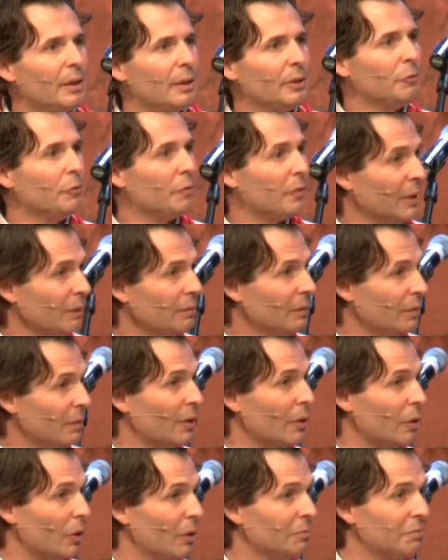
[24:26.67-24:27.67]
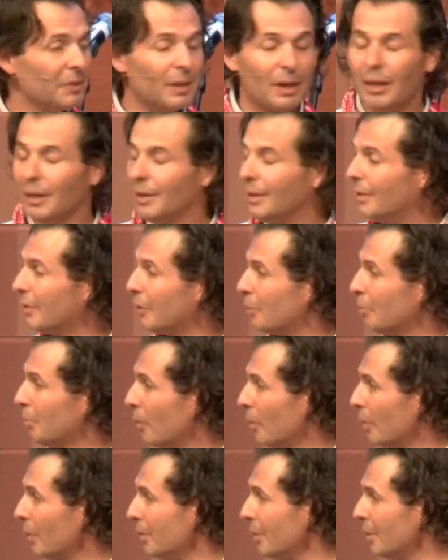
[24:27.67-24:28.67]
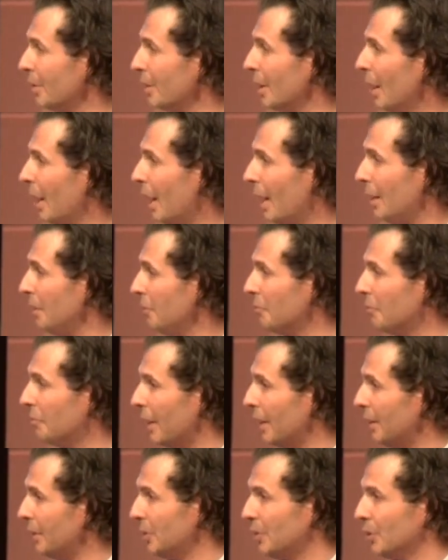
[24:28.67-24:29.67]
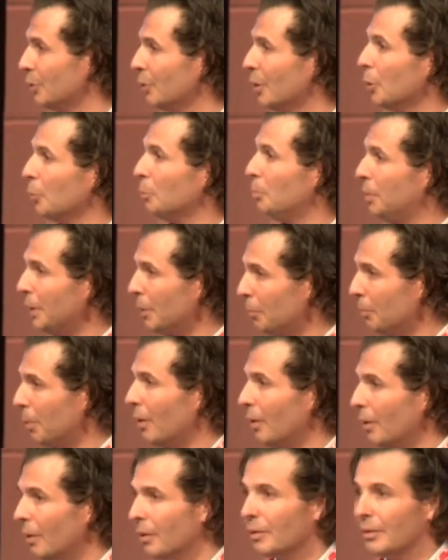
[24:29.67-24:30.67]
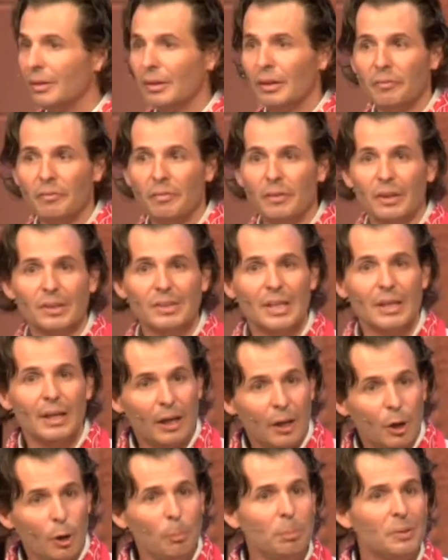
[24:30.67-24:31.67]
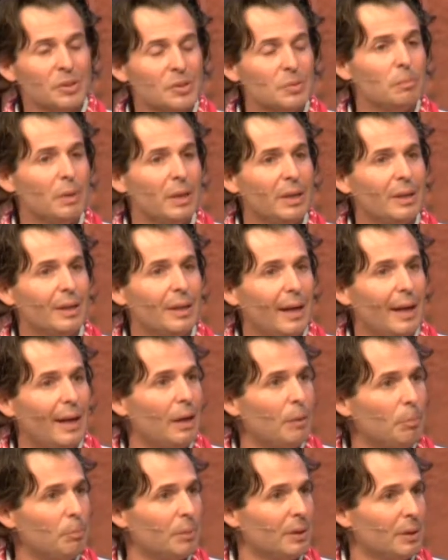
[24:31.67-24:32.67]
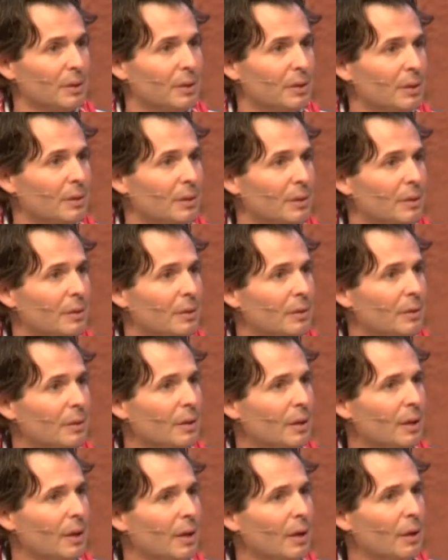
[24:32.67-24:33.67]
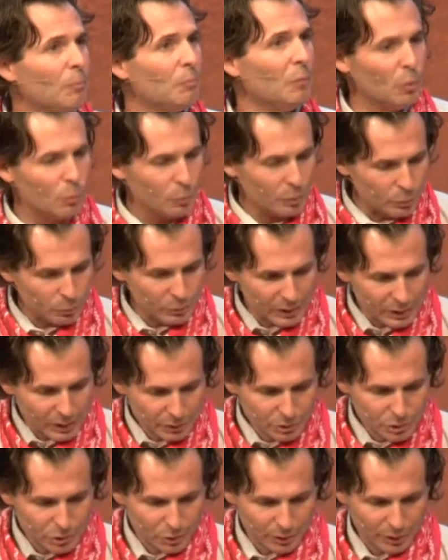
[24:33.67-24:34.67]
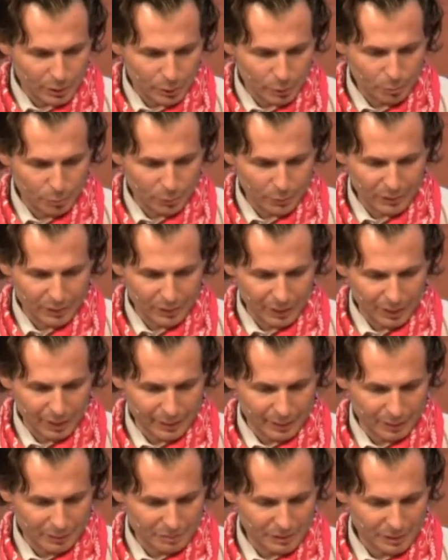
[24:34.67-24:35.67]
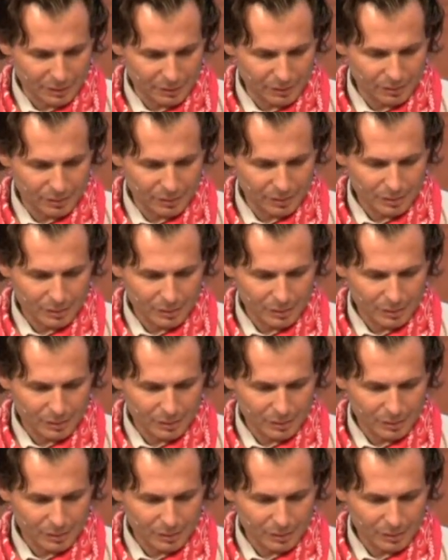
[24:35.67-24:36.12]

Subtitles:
and you think that they're of God and they're important, I invite you, be a part of this. Help us make it happen. We need your help with a lot of it.